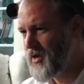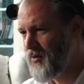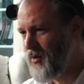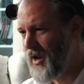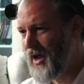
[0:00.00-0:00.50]

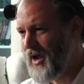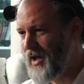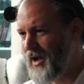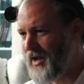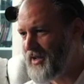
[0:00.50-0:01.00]
Well,
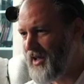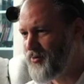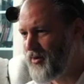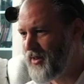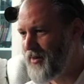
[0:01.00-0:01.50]
I
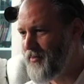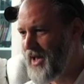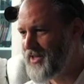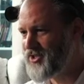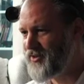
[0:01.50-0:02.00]
can't really
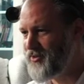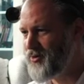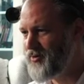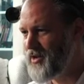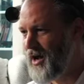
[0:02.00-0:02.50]
imagine
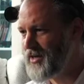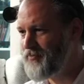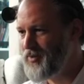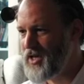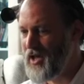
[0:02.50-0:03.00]
you
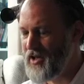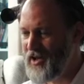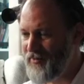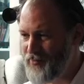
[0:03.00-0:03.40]
not being,